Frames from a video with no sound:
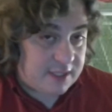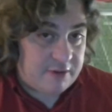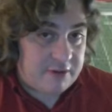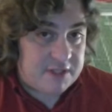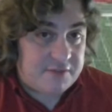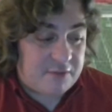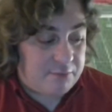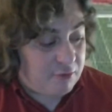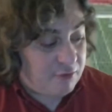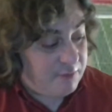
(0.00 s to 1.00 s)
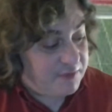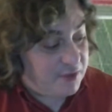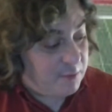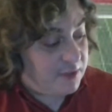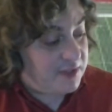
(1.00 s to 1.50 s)
areas for improvement,
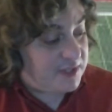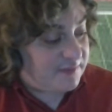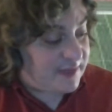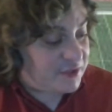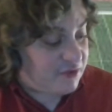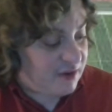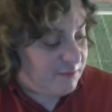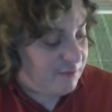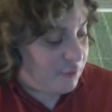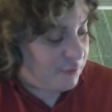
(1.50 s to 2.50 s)
though, because on that drive before